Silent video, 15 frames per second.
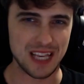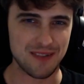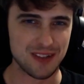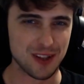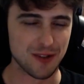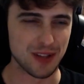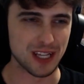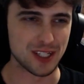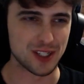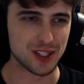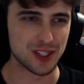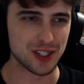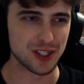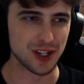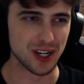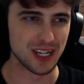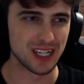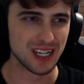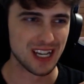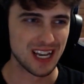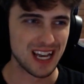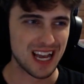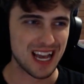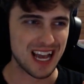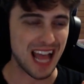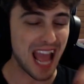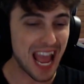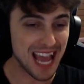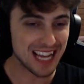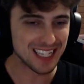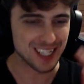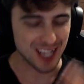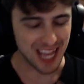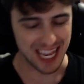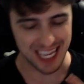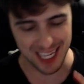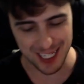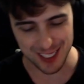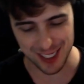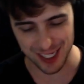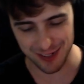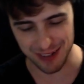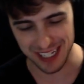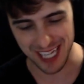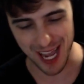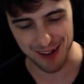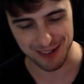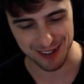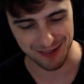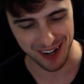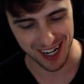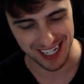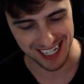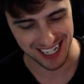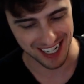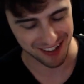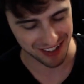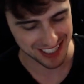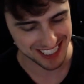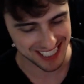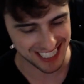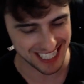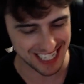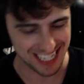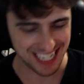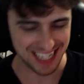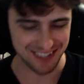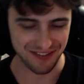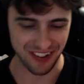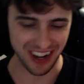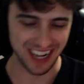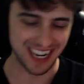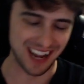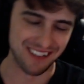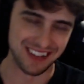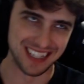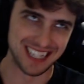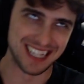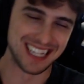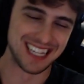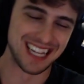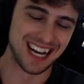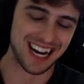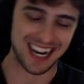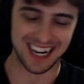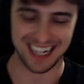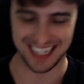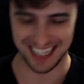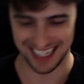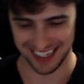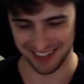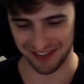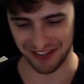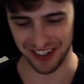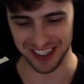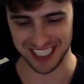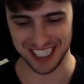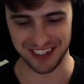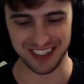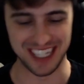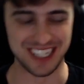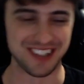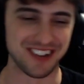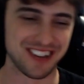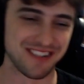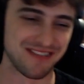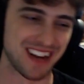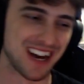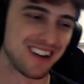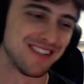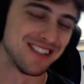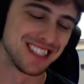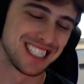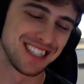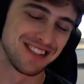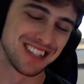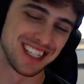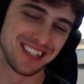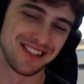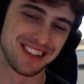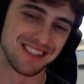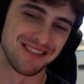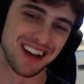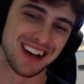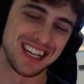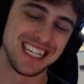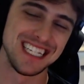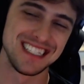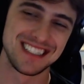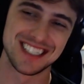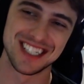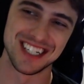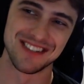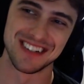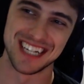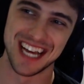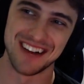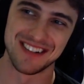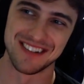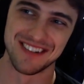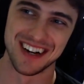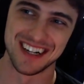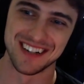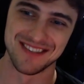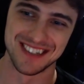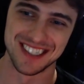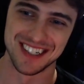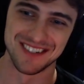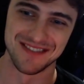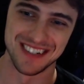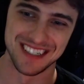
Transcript: though they should. And he should have been Captain America originally. But I mean, we'll see what they do with him now. He should have been Captain America for sure. But